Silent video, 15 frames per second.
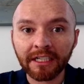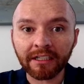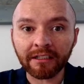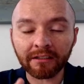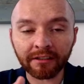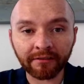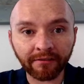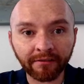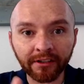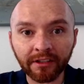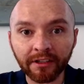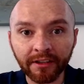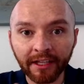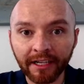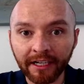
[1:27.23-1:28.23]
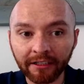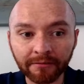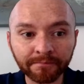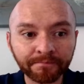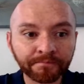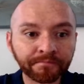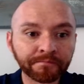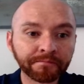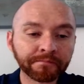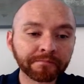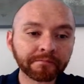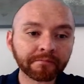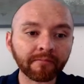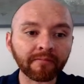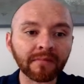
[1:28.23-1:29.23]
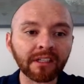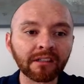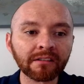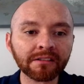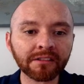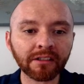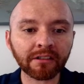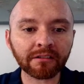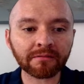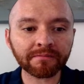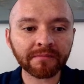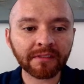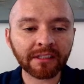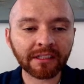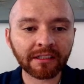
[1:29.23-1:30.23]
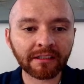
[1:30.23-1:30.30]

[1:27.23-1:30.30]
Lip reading: you can figure that out. So